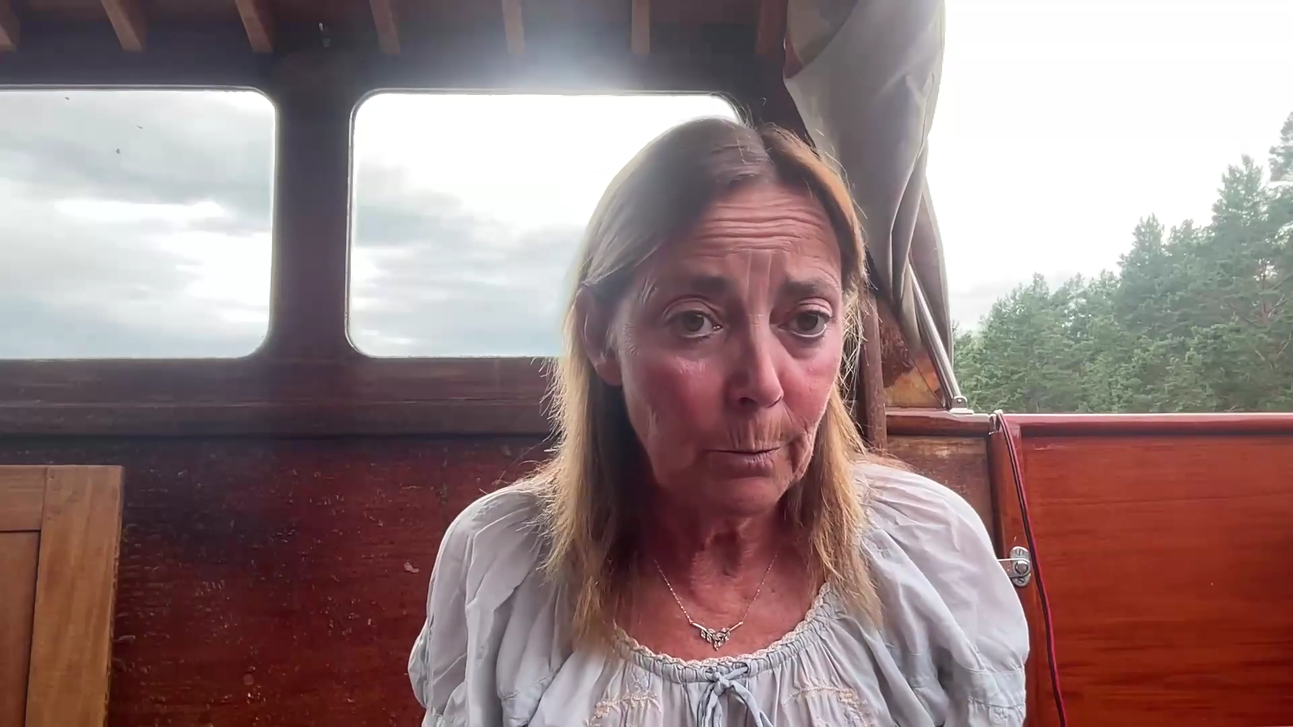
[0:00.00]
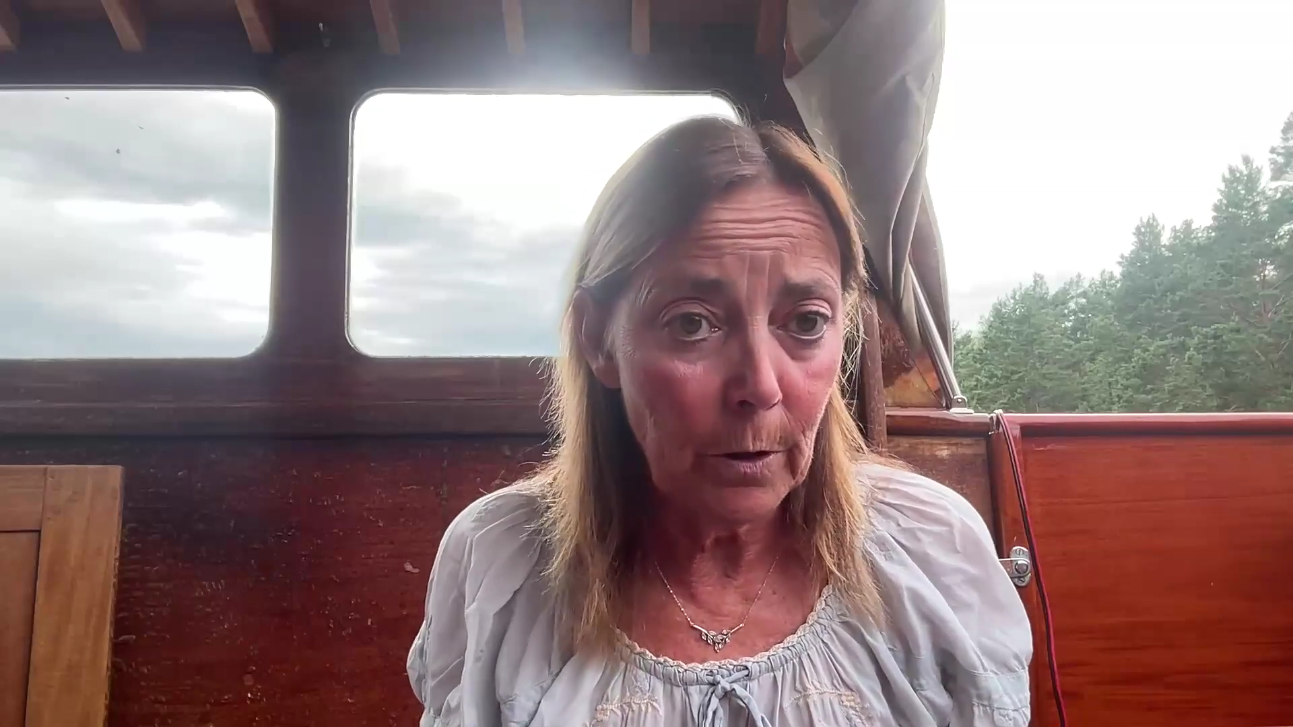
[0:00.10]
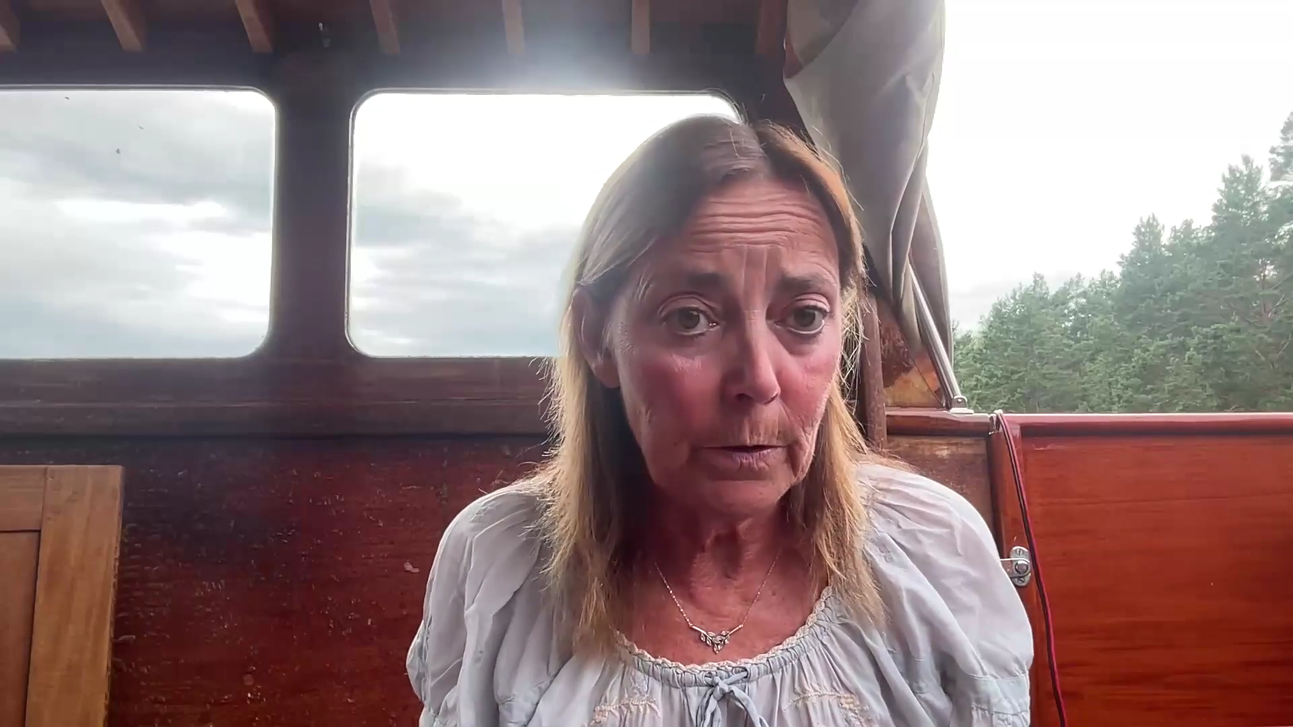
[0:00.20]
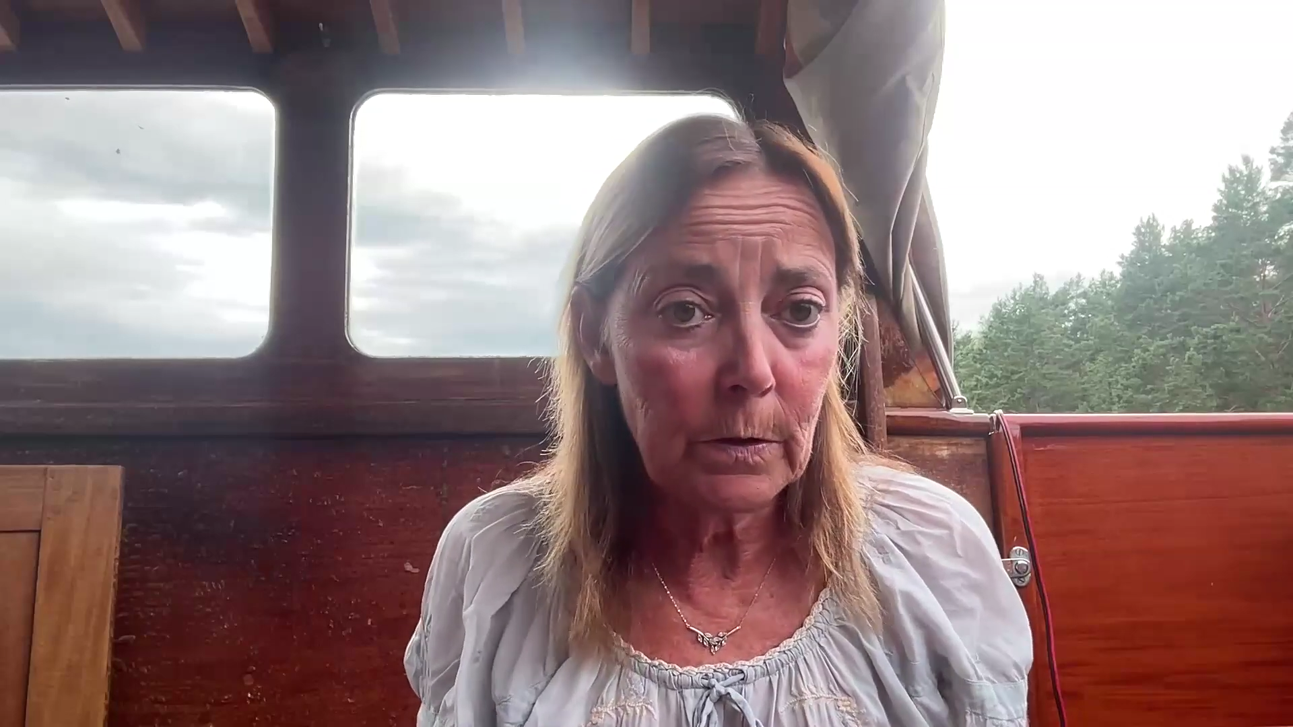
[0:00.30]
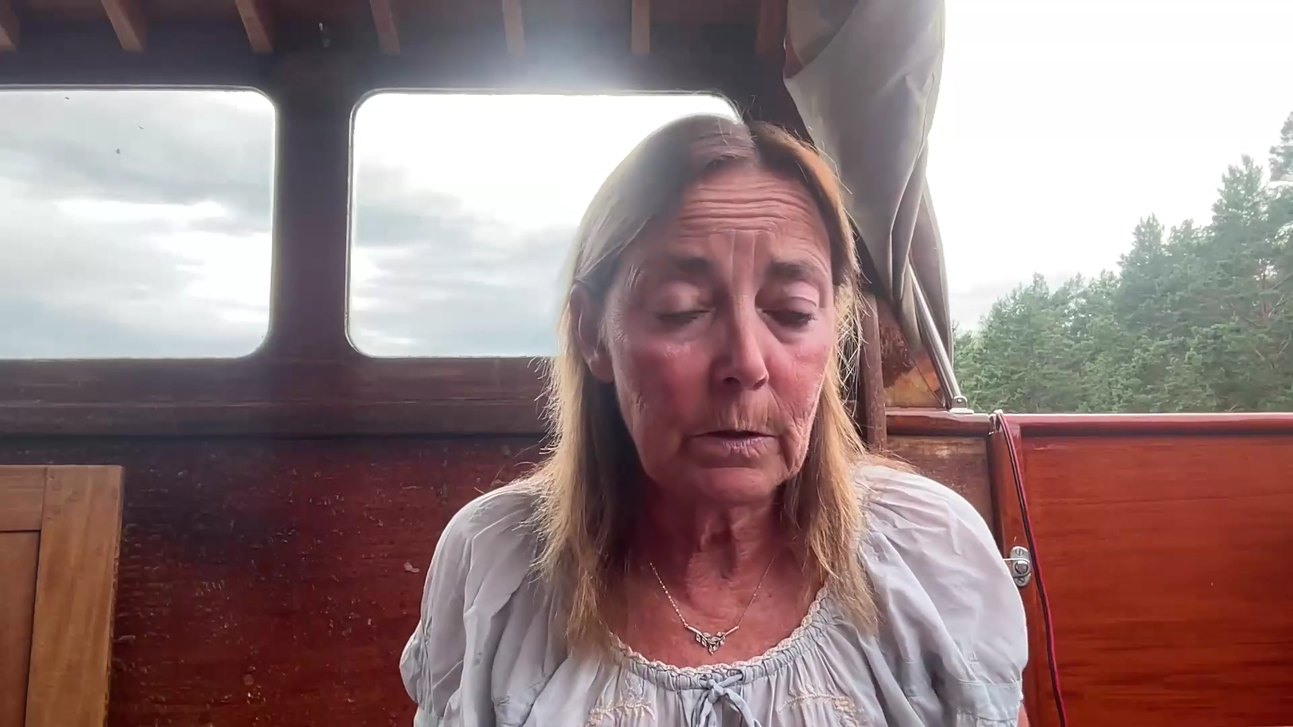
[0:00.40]

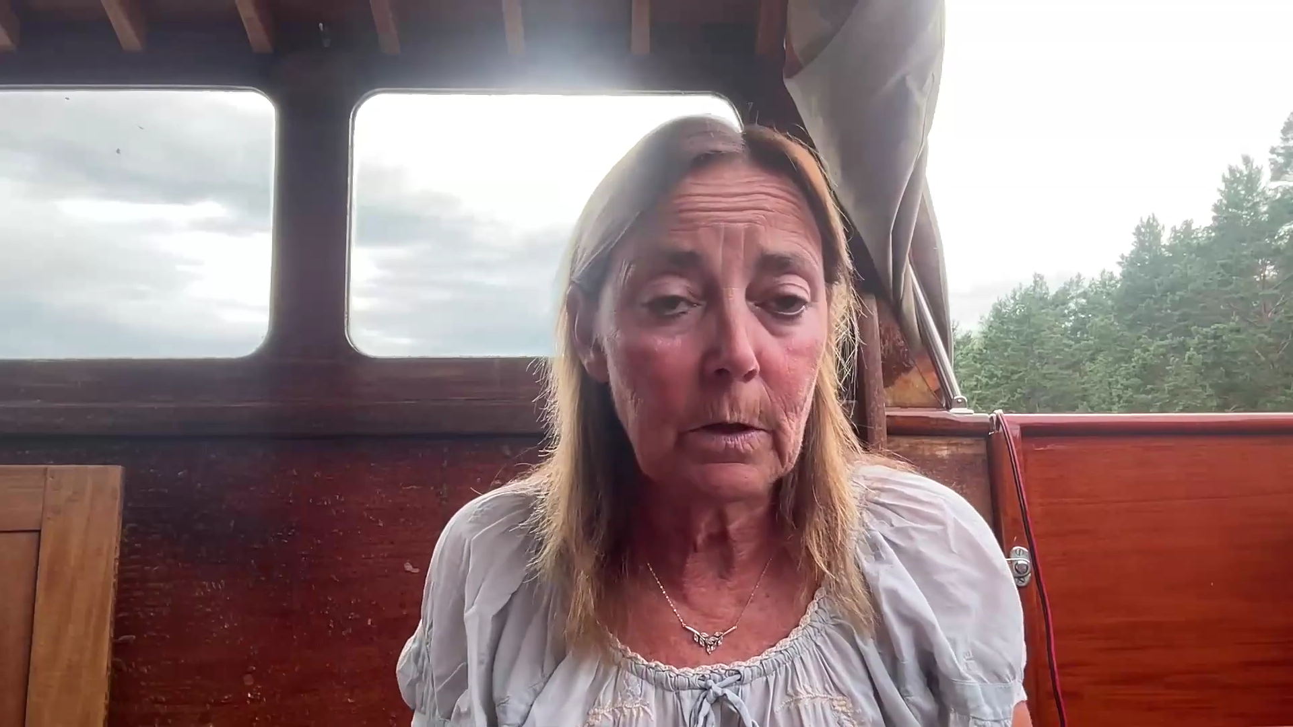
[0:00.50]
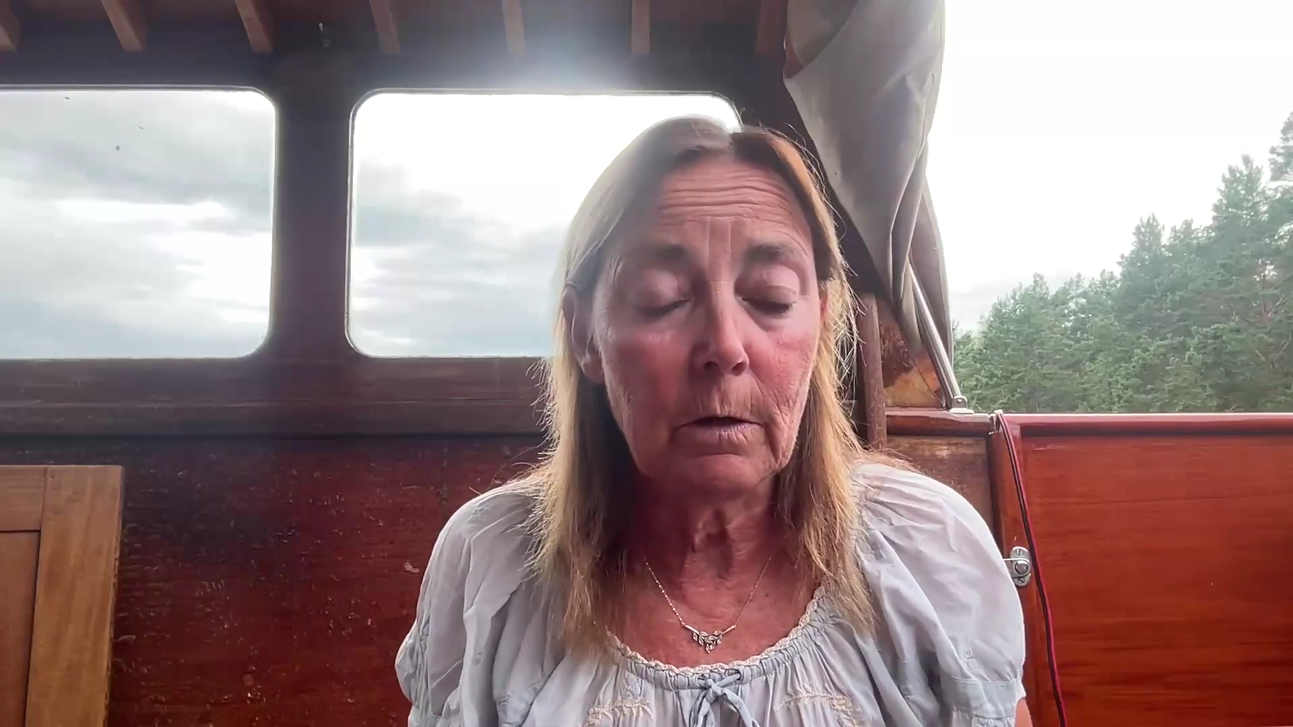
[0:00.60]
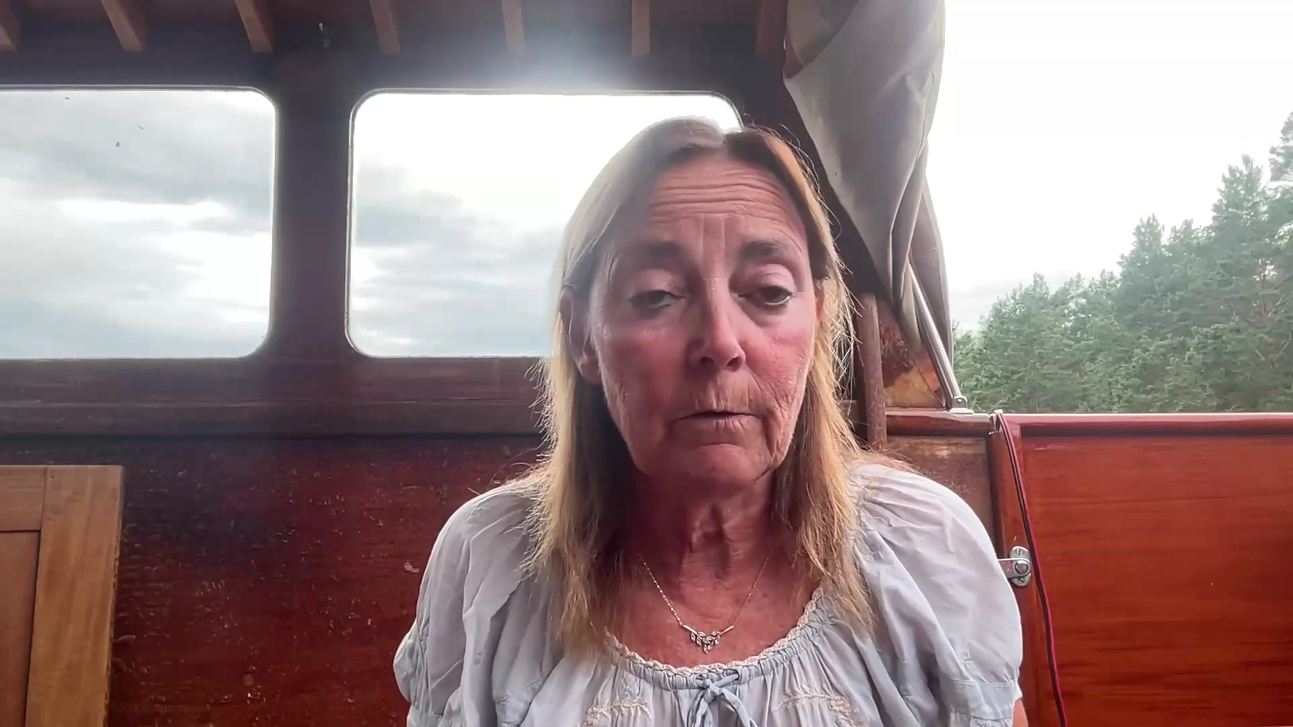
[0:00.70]
pass